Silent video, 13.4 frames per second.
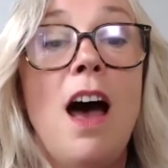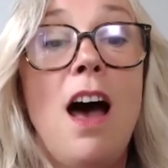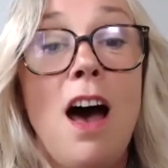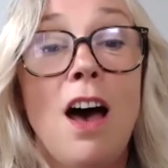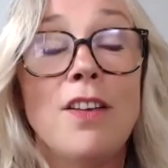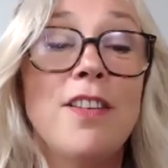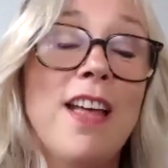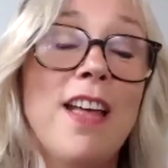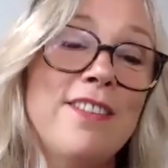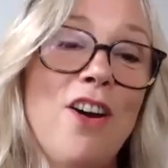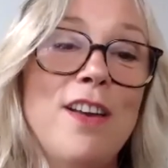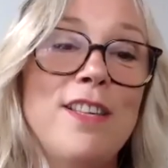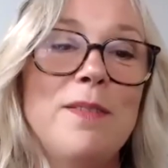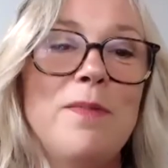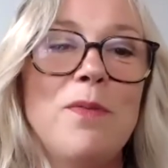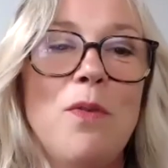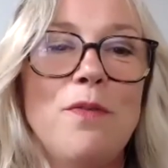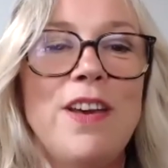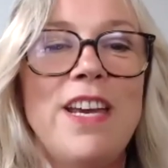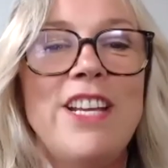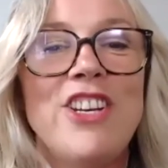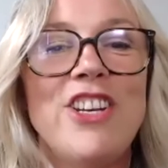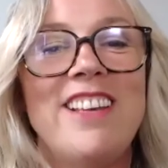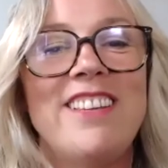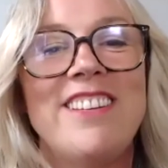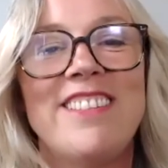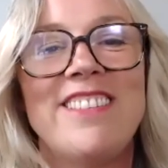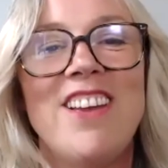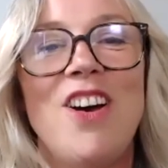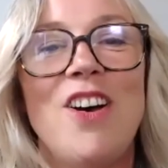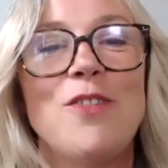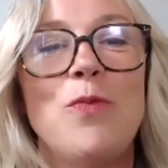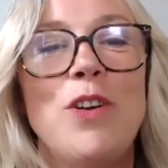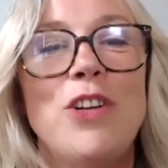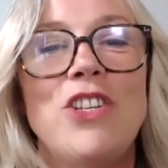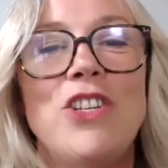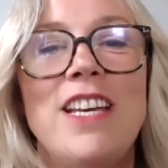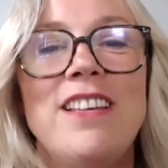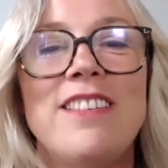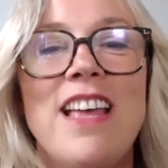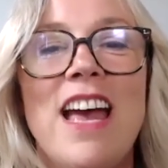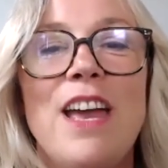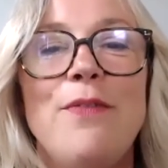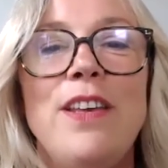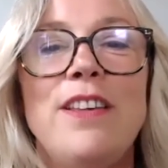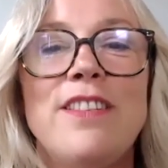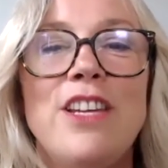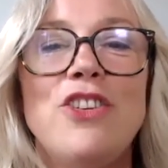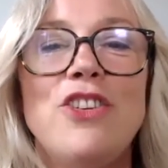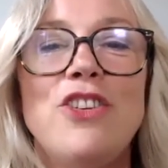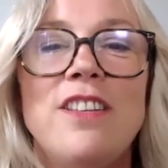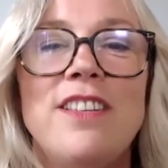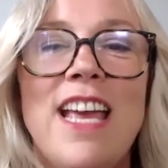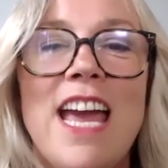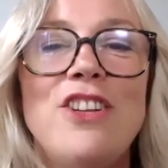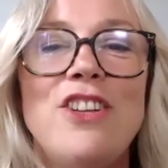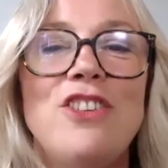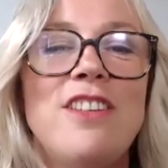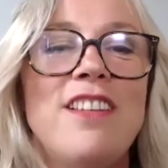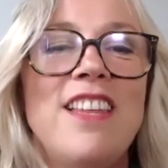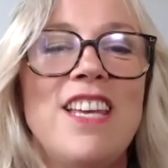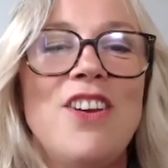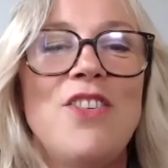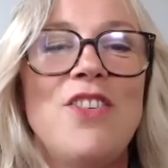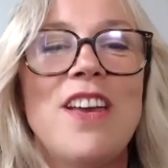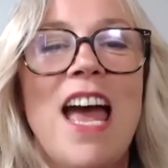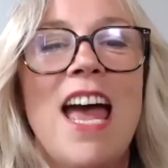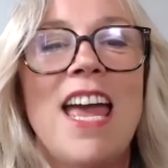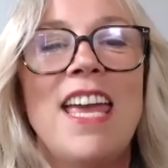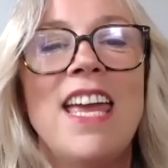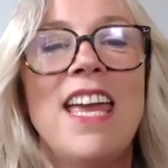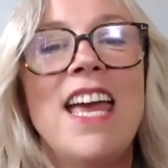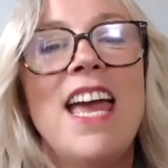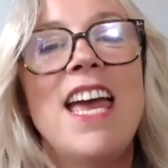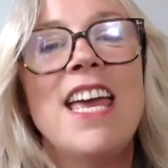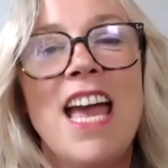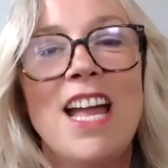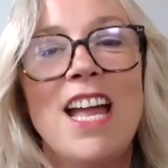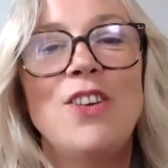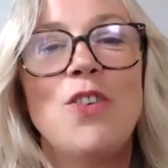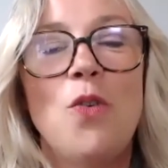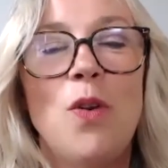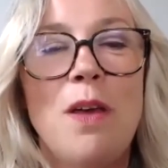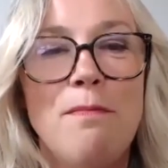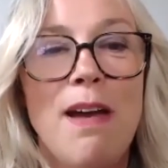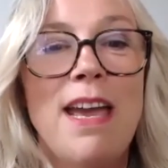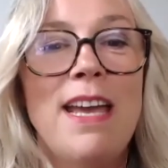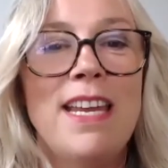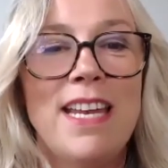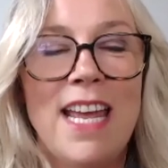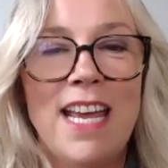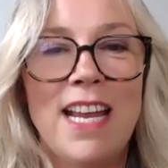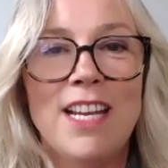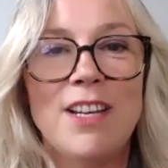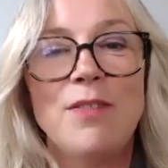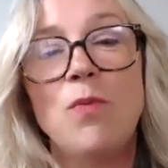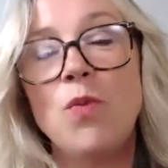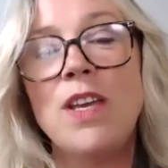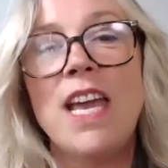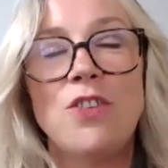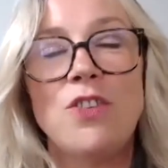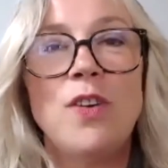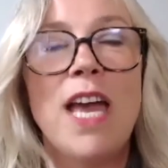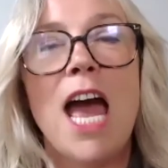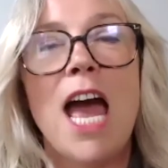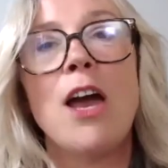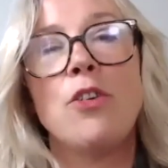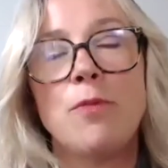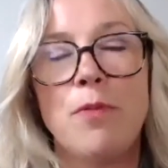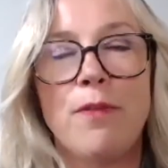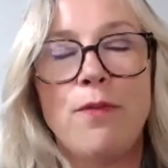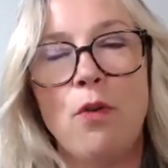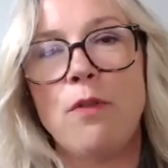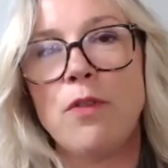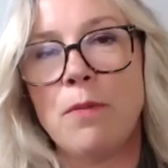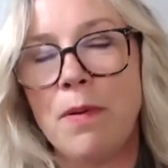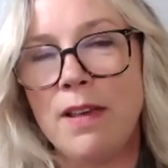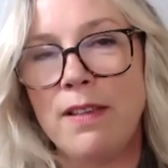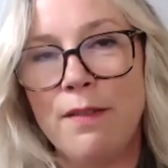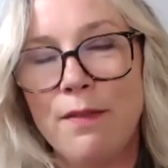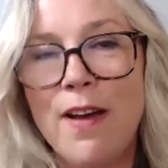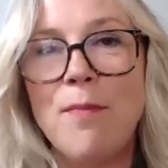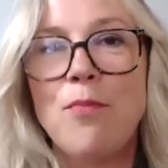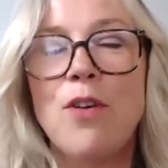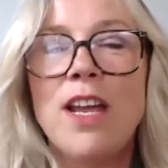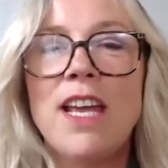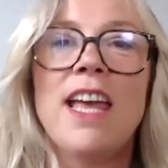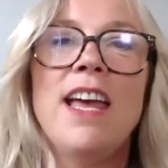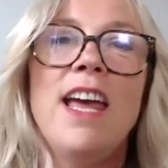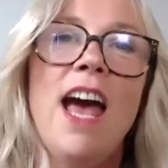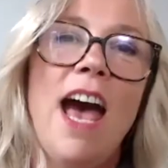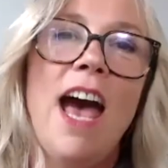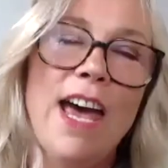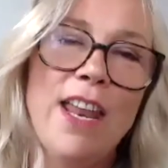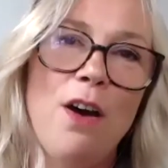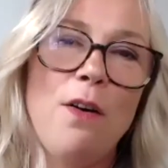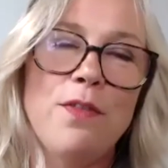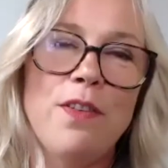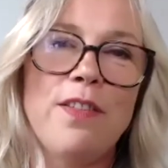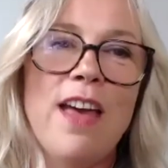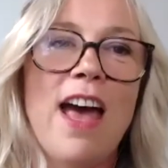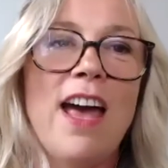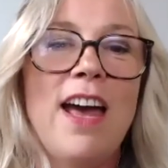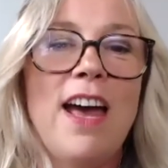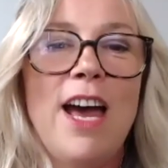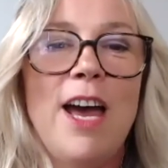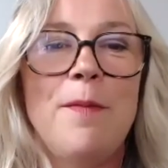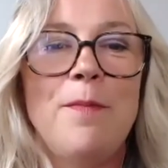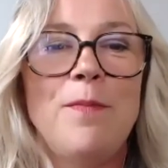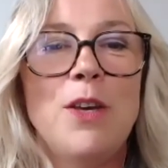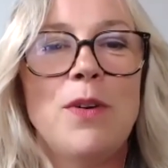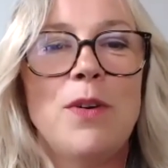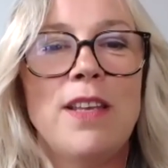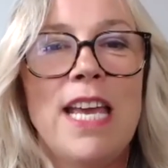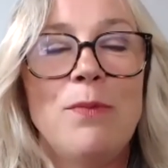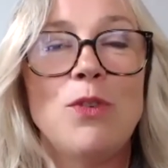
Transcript: So that ties in with what VJ's just asked, which is that if he stitches the edges in the UK, can you call it made in England? Well, yes, you can, because before it was a piece of fabric, and after that, it was